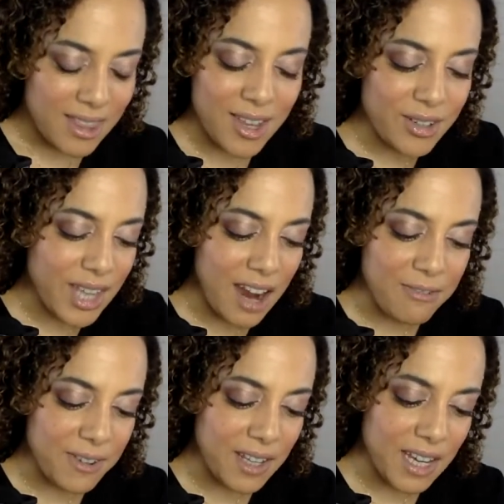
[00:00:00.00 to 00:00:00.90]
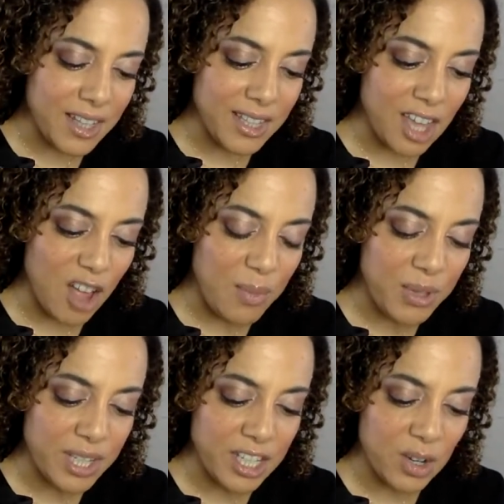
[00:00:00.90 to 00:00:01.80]
I feel like it's
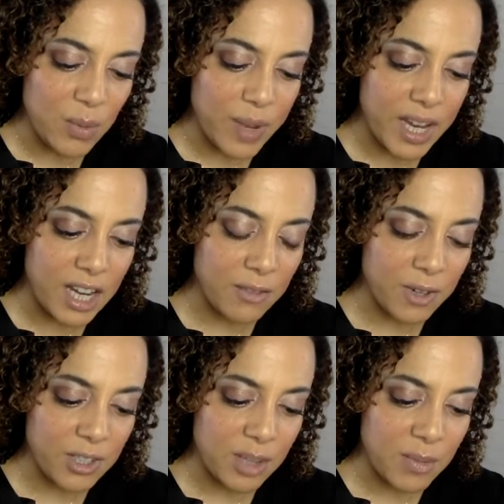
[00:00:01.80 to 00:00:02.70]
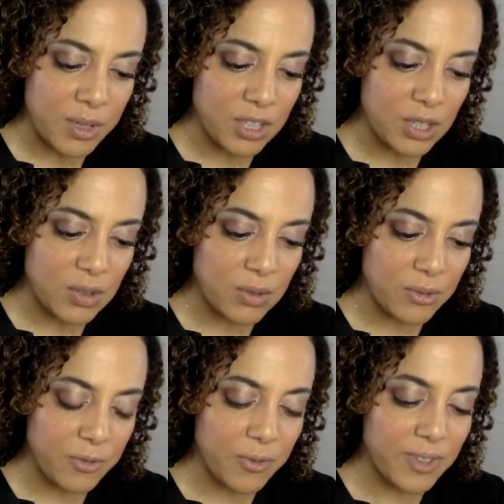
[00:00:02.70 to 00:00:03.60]
almost like you're waiting for someone
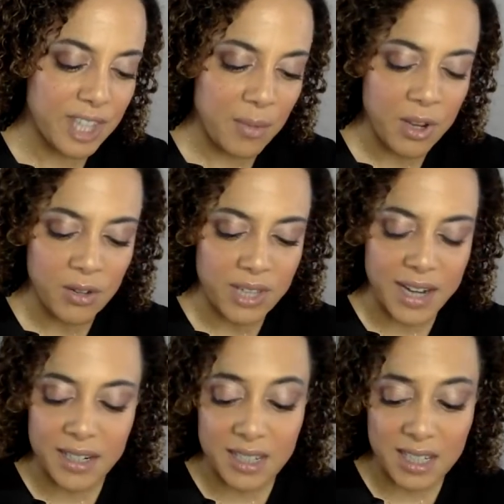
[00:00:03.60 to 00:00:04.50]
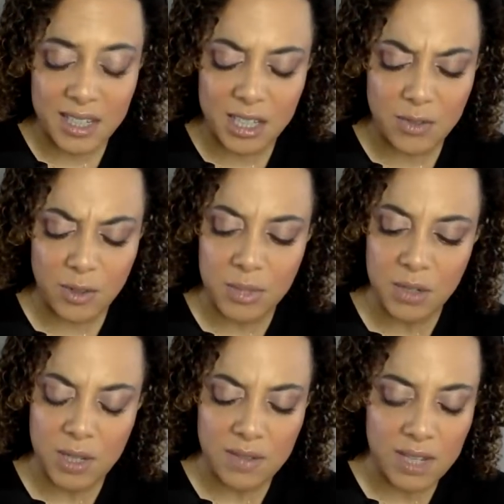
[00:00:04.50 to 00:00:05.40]
who's at a distance from
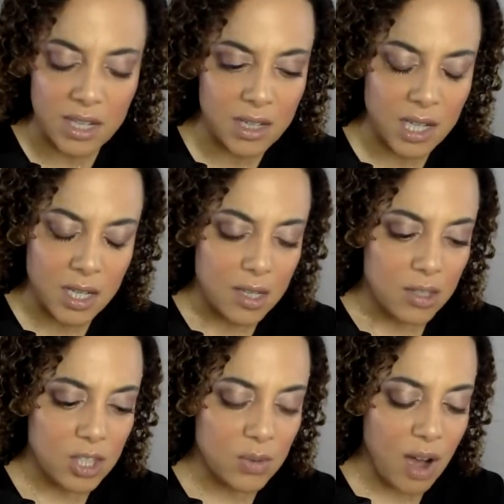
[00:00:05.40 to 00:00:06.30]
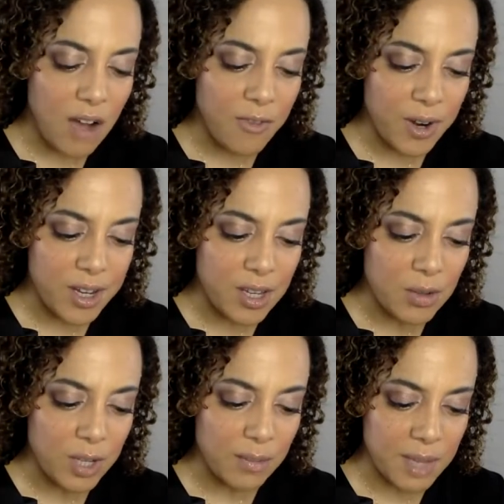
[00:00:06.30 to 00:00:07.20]
you even, to offer
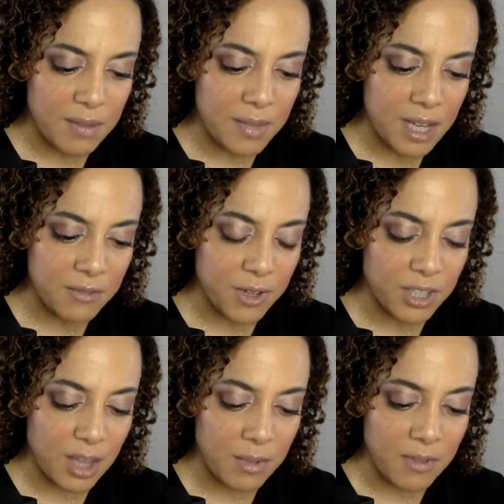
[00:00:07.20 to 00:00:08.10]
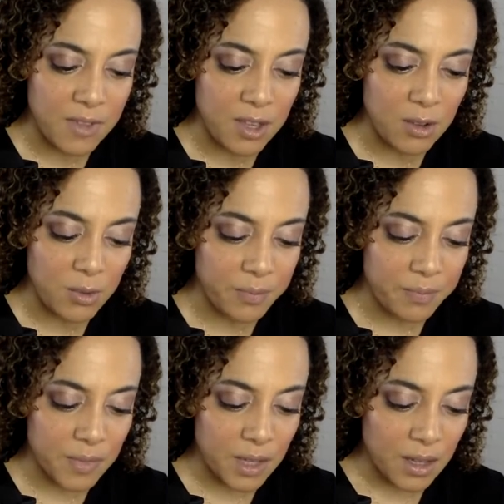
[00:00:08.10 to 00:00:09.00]
you commitment for some of you.
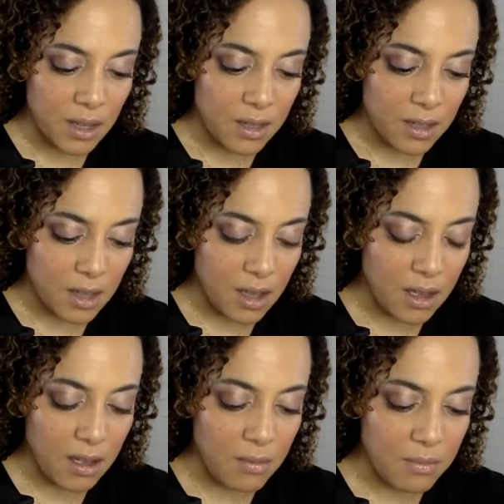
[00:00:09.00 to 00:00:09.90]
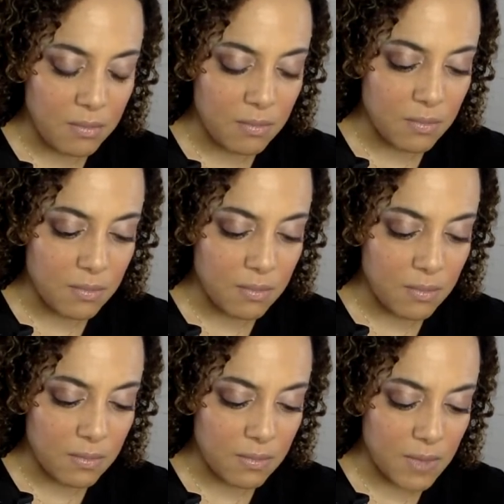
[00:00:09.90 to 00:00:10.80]
And
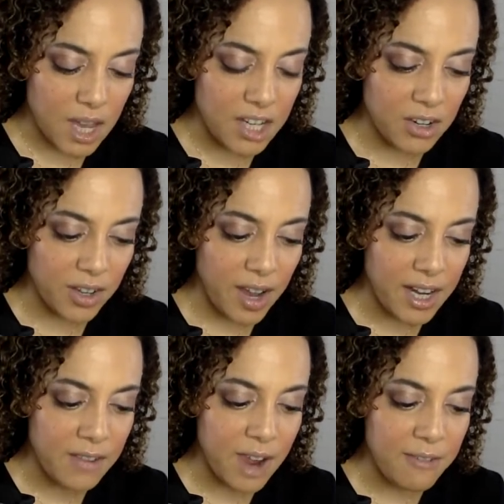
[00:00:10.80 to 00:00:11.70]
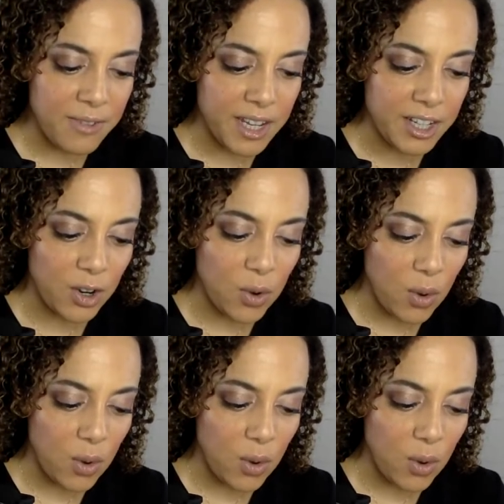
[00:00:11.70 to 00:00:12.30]
you're kind of, I feel like you're